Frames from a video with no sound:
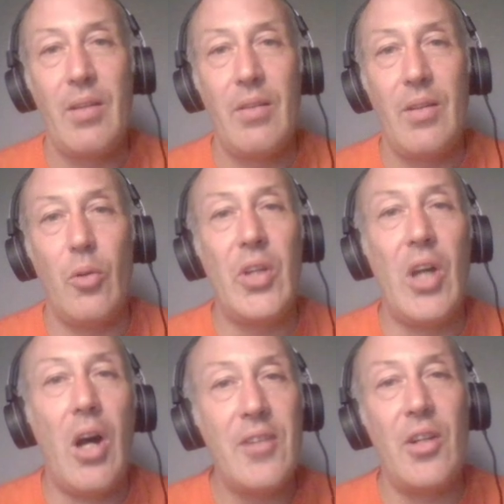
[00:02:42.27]
Well, the
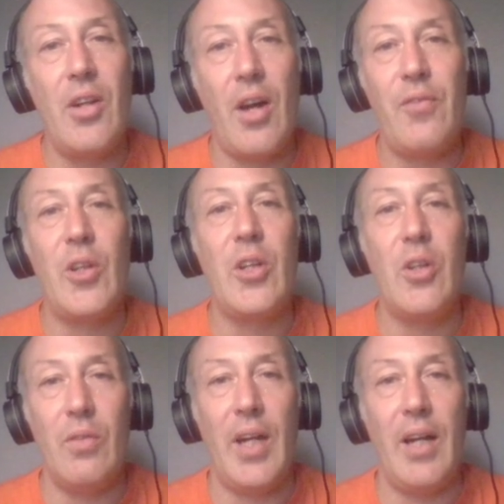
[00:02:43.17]
odds are not very
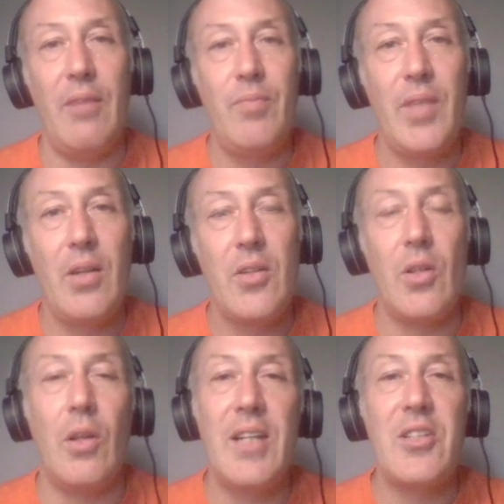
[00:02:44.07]
good of that.
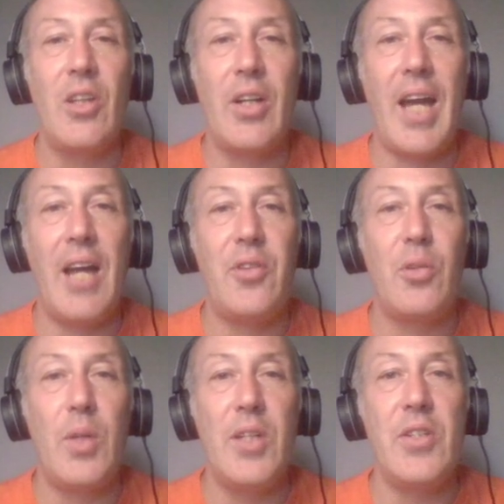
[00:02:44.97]
So let's look at the
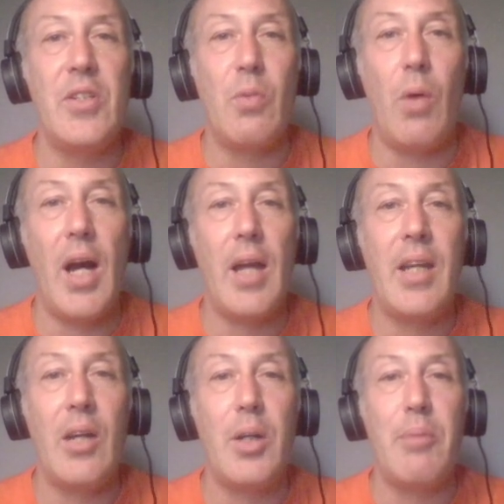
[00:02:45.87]
reasons why
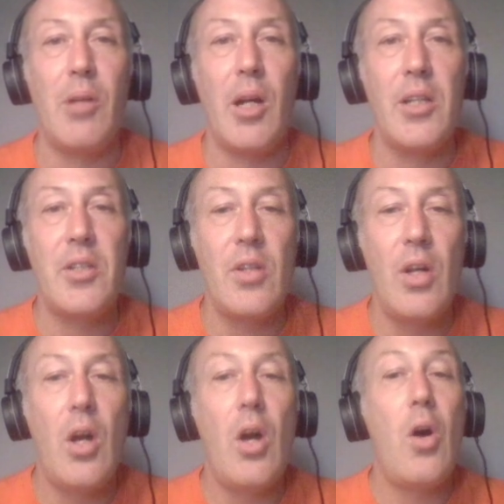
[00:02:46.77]
Carey Price
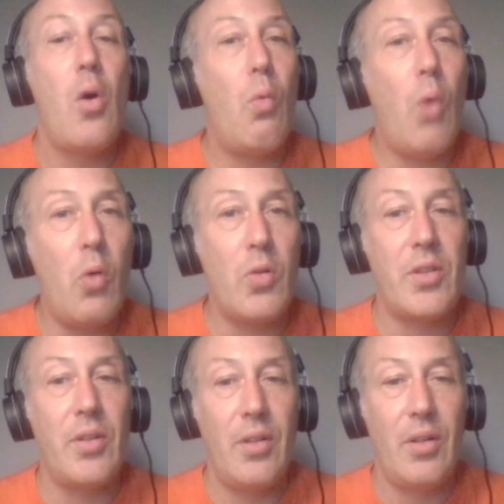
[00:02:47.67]

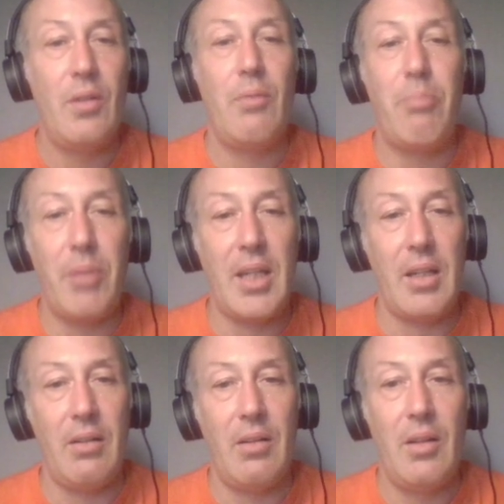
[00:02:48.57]
won't
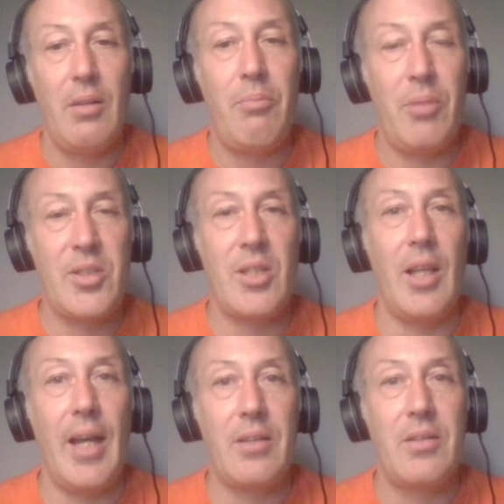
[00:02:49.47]
be
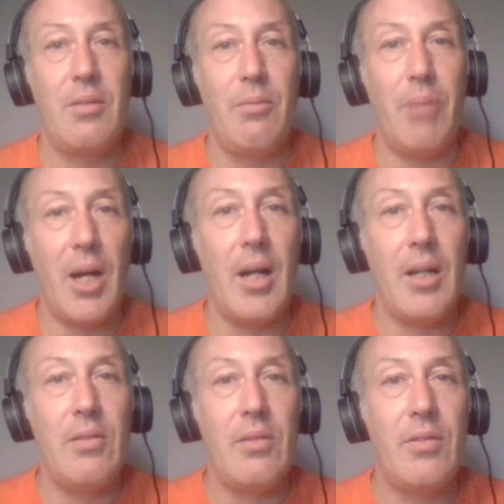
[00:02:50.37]
select
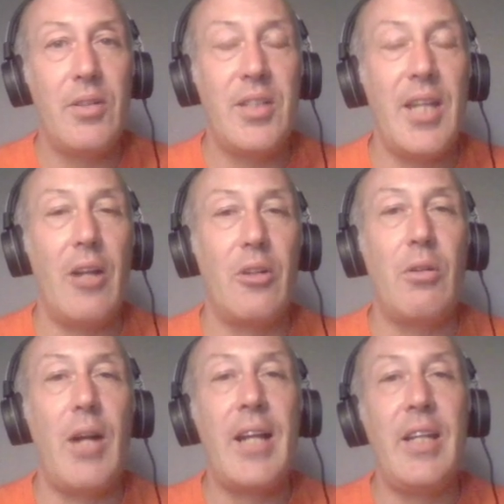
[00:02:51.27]
by the Seattle
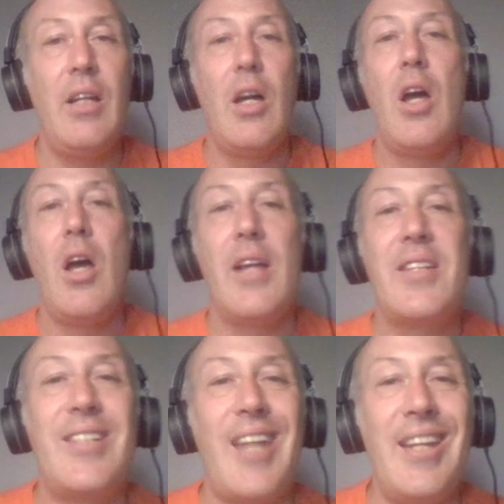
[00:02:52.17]
Kraken
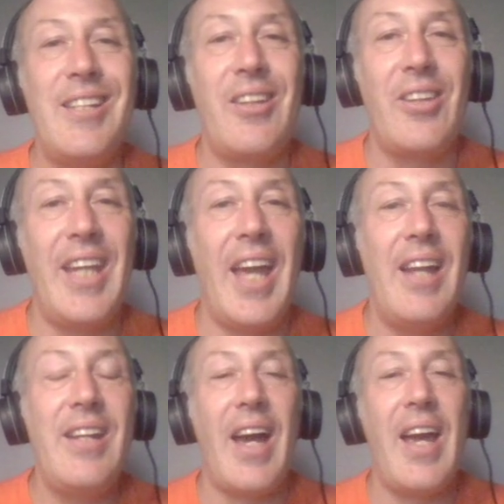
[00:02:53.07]
stay until the
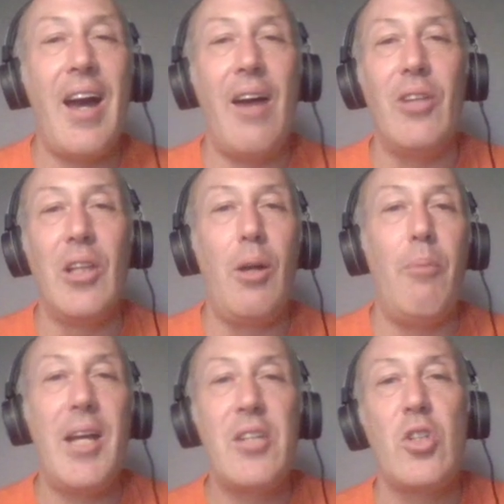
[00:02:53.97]
end. I have a
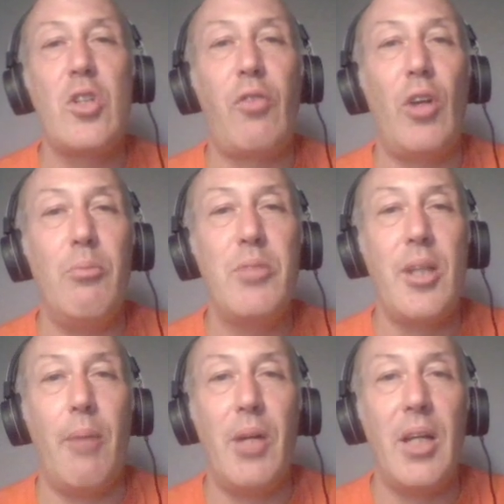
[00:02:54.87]
little message from
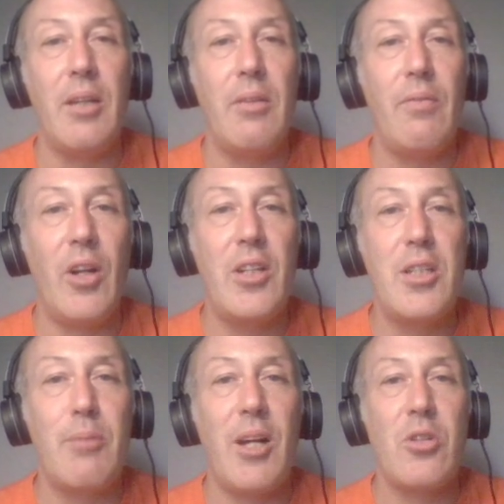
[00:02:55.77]
somebody very
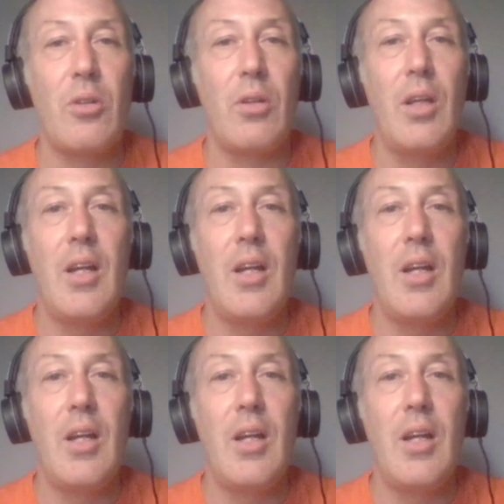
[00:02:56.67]
special